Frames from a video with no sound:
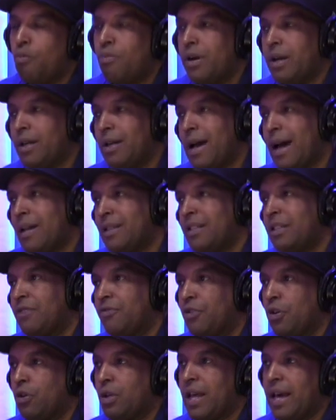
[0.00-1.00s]
But I
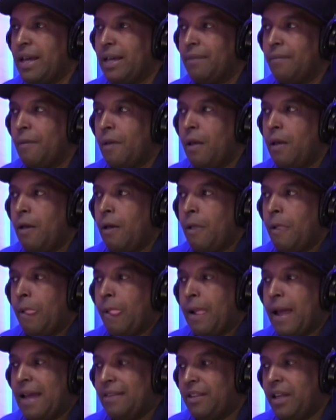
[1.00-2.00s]
just feel like
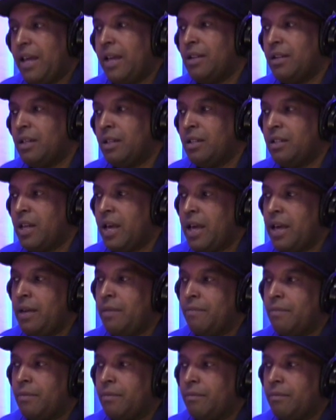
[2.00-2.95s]
at the end of the day,